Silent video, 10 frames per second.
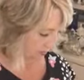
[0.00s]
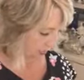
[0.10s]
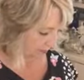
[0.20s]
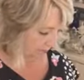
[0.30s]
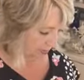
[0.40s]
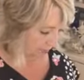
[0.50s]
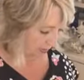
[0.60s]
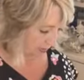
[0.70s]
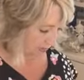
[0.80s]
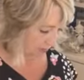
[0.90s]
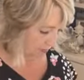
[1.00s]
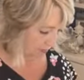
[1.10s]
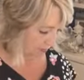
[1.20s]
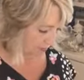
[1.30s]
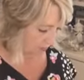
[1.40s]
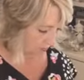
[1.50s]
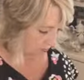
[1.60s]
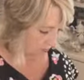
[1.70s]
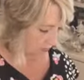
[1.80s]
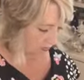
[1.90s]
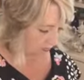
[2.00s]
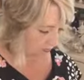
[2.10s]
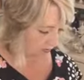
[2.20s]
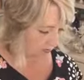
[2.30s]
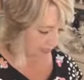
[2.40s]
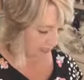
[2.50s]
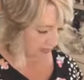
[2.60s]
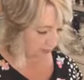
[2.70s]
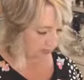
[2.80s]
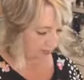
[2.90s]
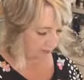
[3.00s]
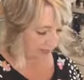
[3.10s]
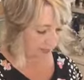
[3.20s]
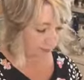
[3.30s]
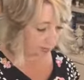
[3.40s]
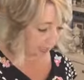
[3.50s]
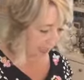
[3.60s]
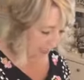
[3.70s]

you can keep going or you can say to yourself, that's